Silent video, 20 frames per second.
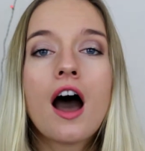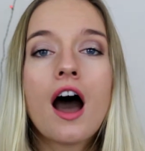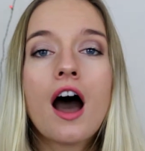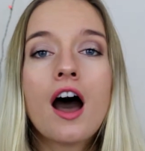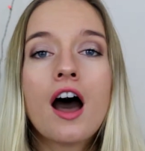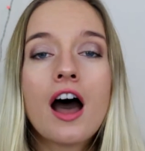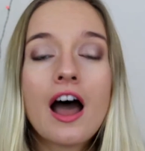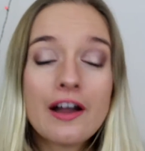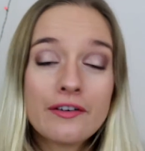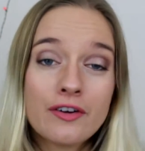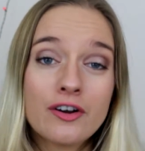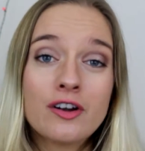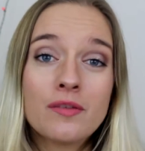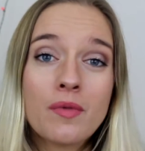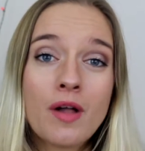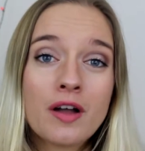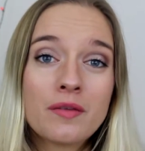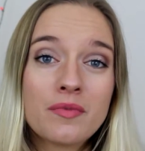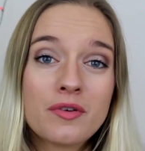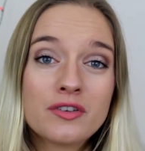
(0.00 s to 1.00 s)
I wrote a
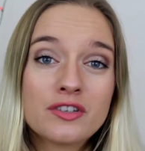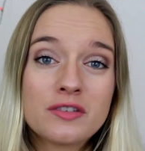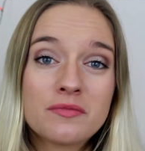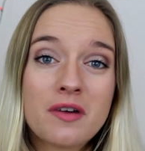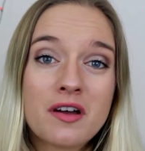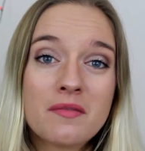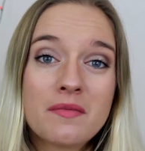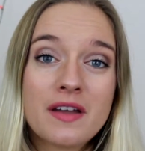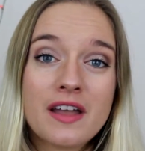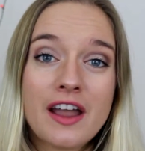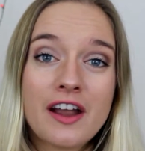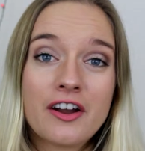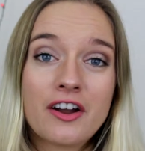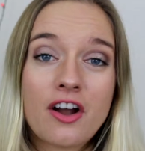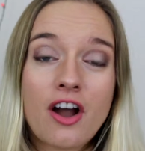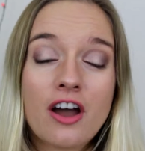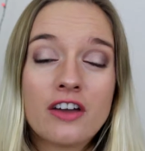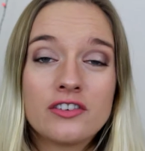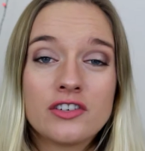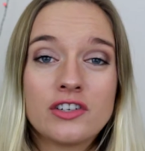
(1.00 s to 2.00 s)
blog post about my Erin
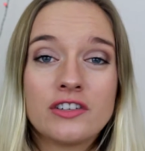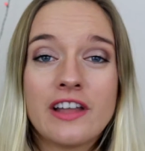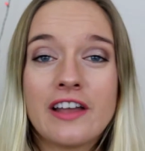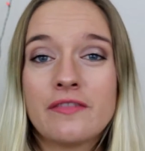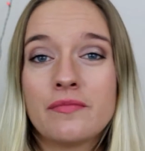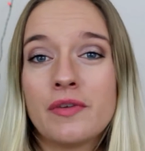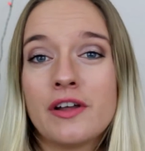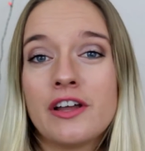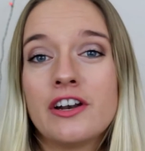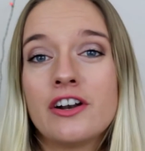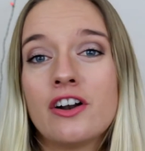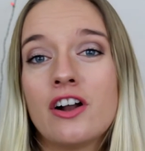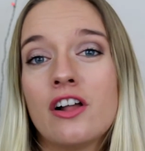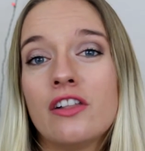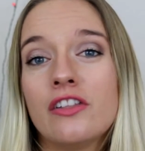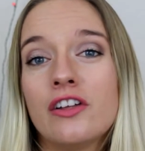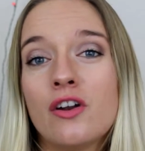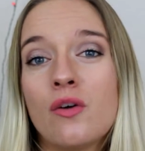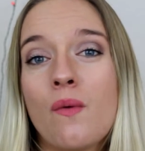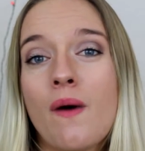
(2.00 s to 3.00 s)
Condren Life Planner
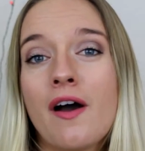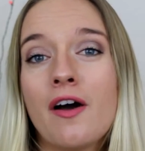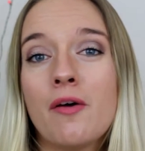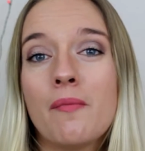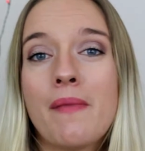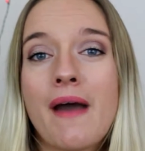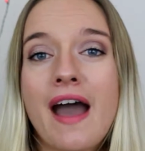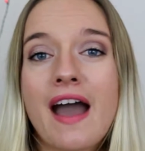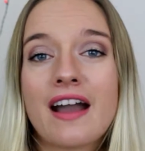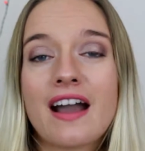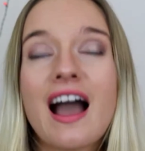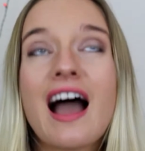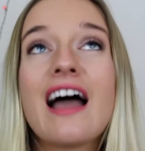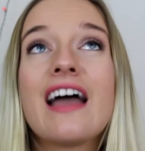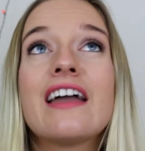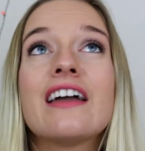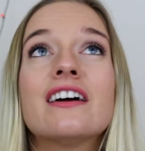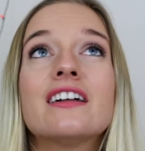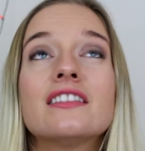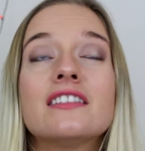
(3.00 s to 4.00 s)
a little while back.
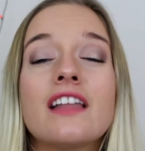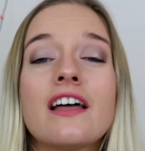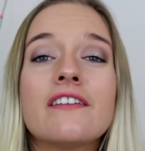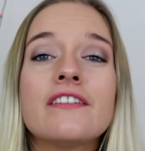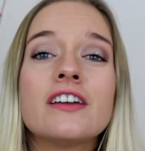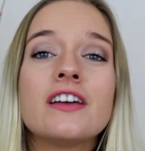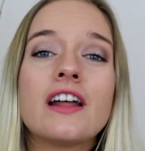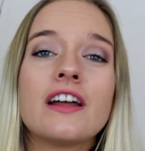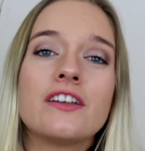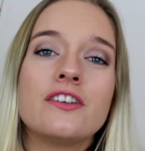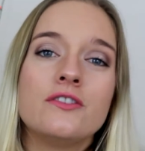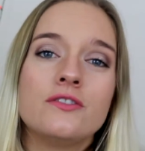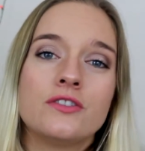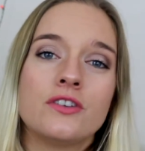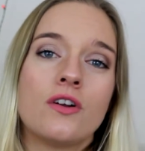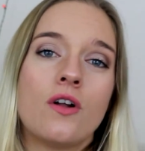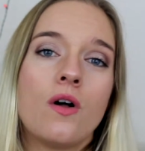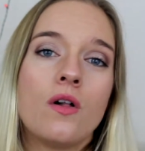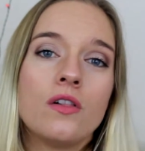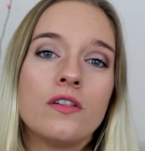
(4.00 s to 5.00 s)
I love it. I use
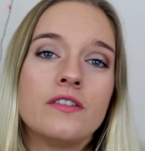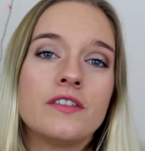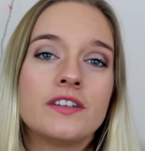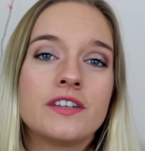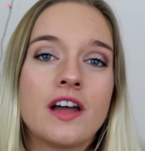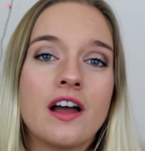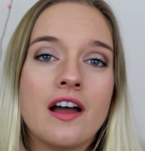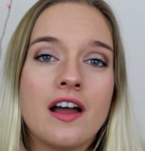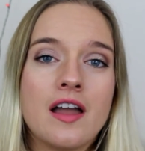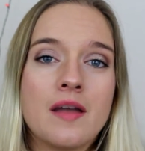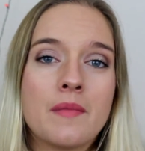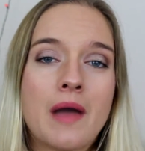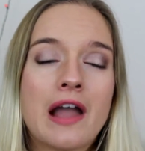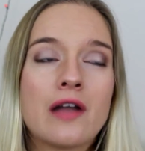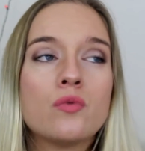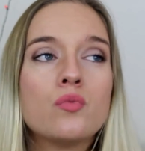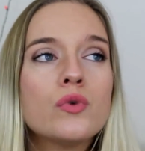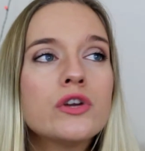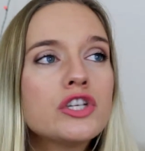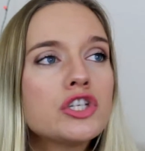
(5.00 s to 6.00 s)
it all of the time.
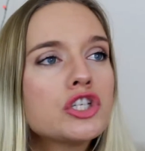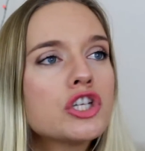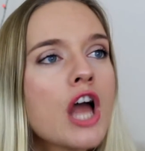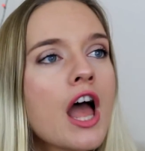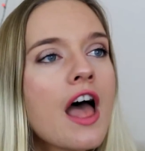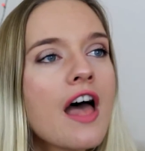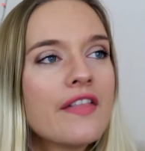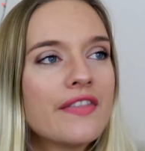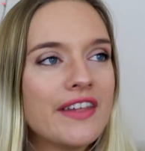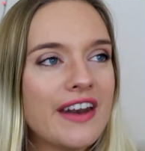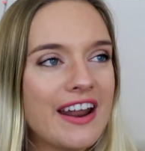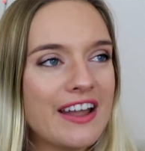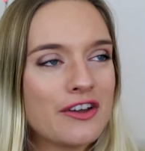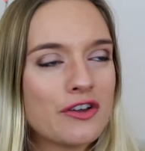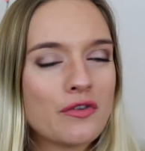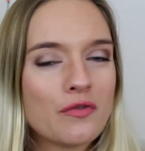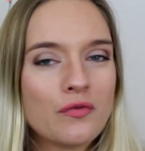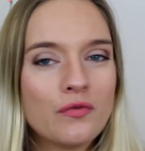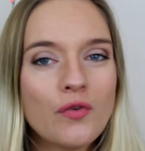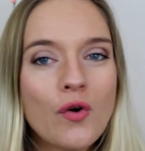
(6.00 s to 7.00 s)
I wish that I
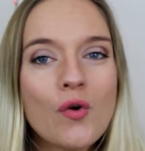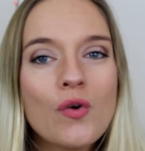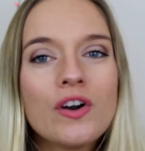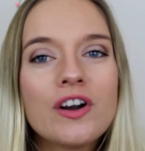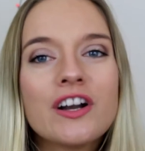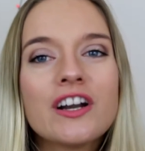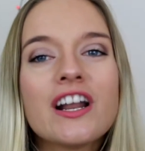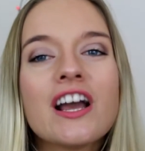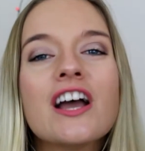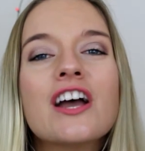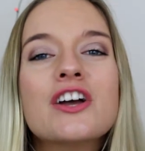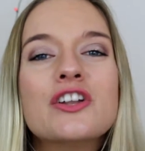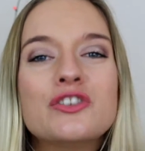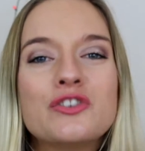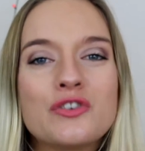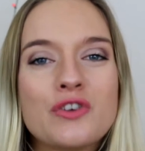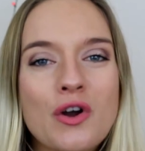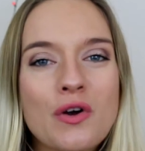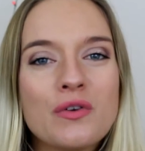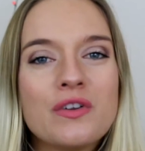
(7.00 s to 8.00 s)
could afford
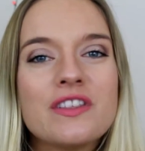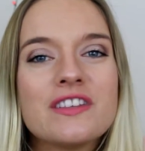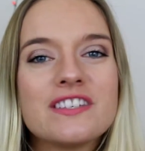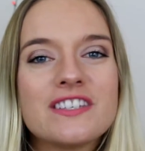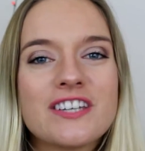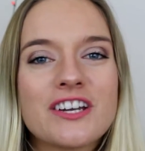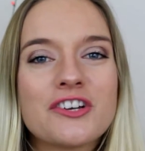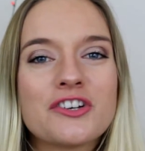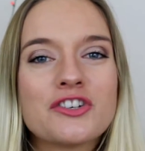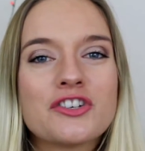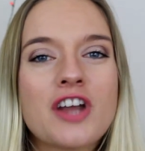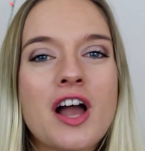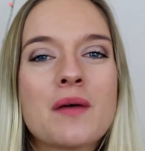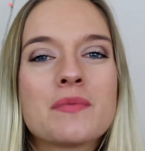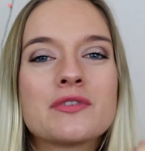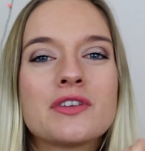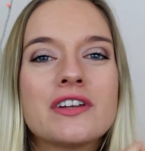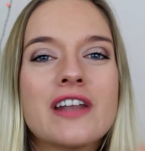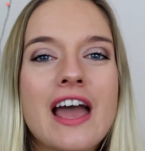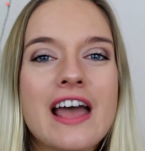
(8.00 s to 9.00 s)
to go to the sticker
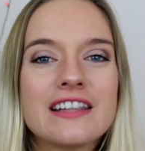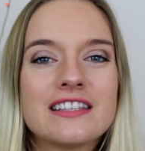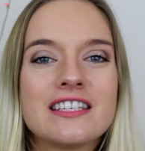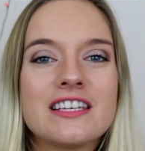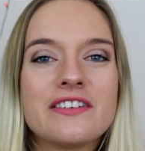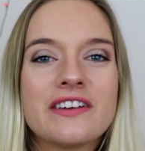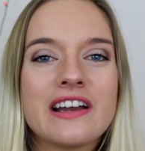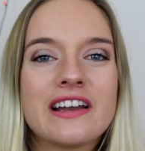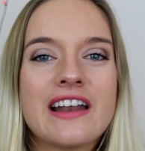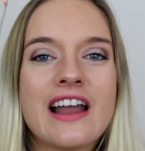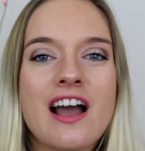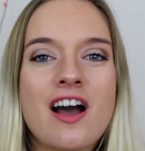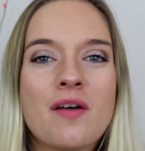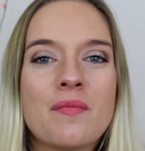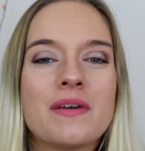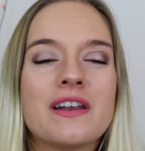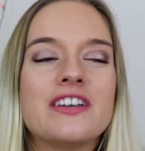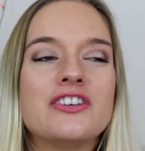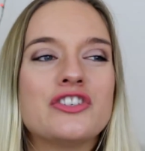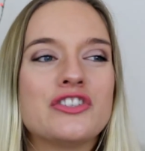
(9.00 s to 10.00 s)
shops on Etsy right now,
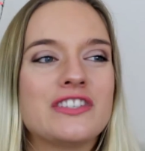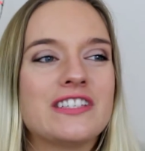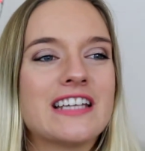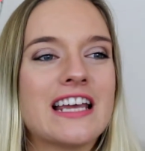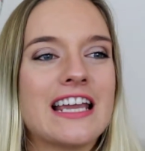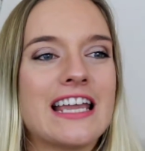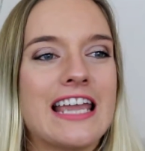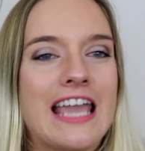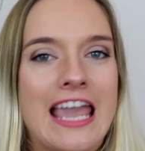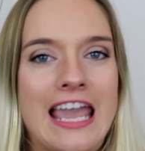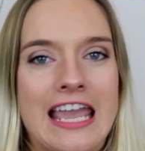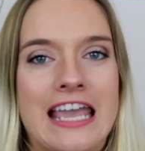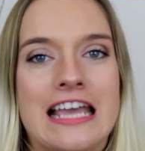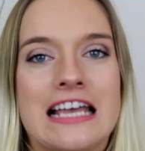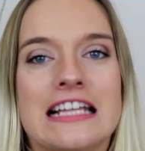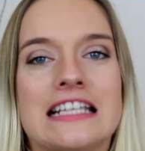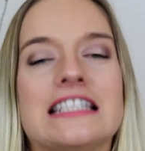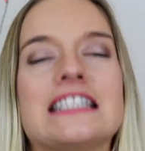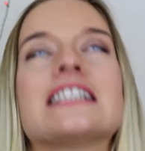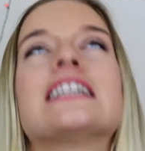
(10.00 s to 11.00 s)
but I just
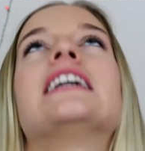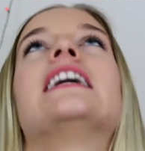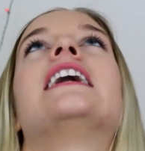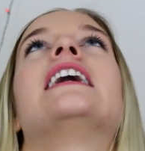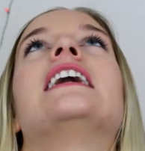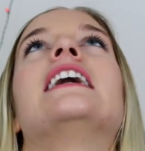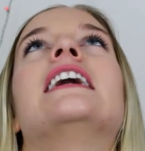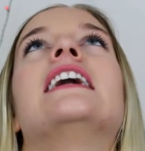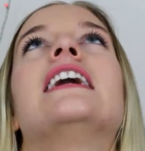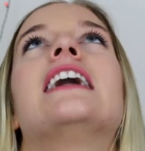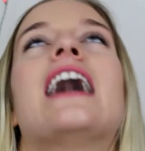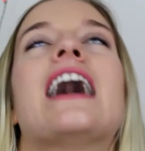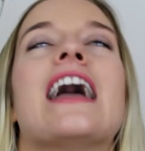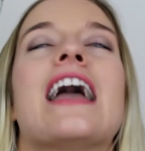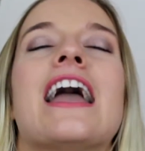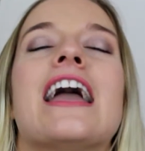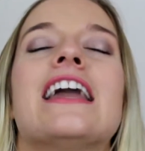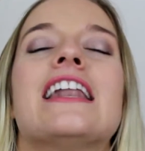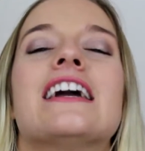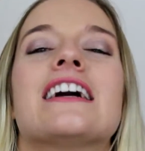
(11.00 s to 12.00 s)
I
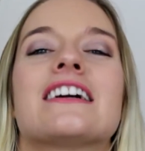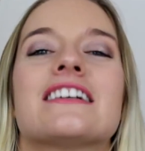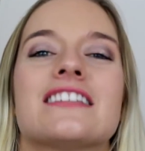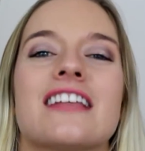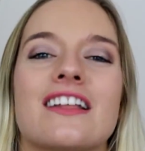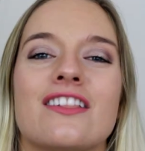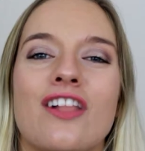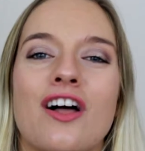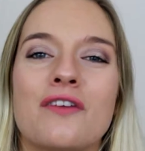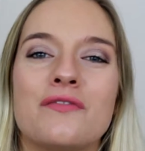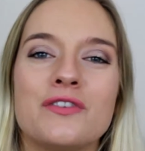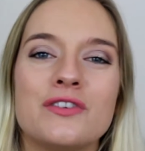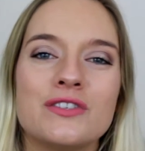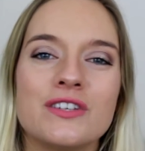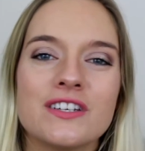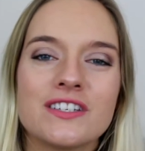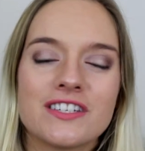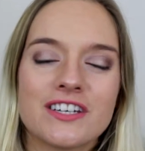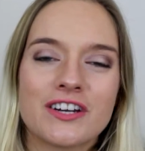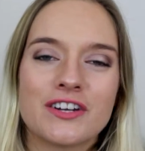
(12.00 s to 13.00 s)
hate it because I love
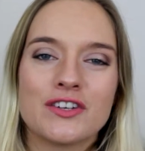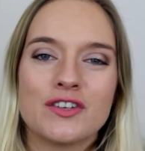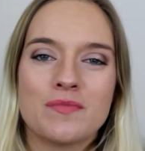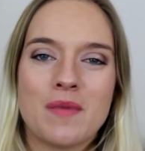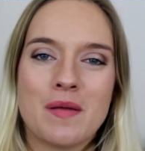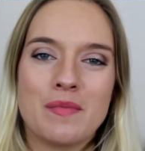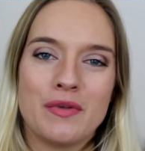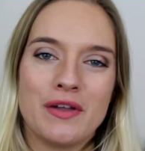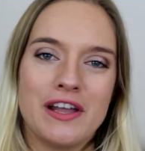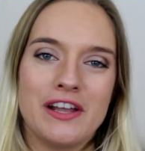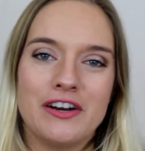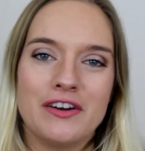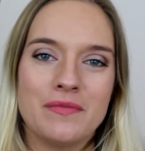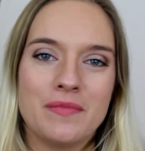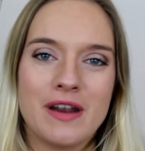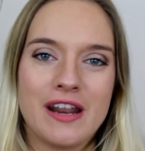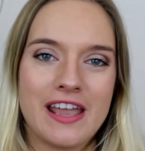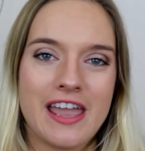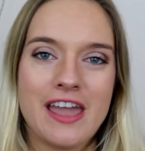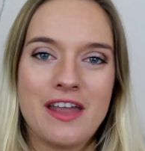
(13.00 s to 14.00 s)
using stickers in my planner,
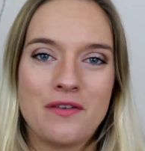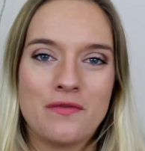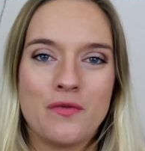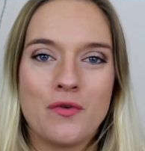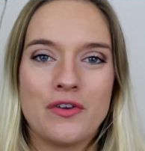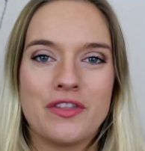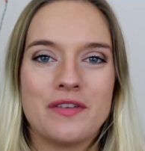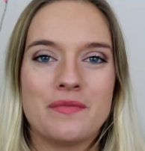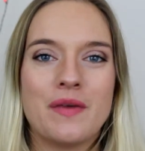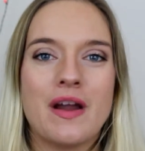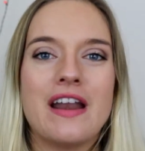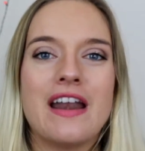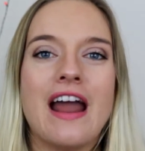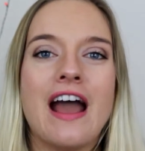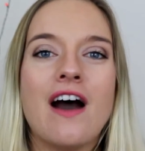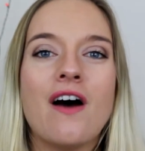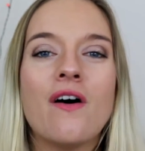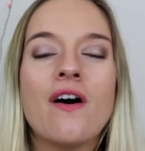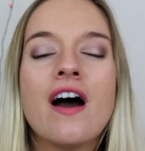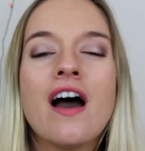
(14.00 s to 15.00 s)
but I can't afford them right
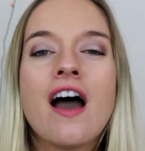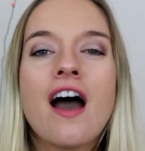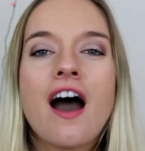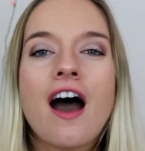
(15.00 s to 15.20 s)
now.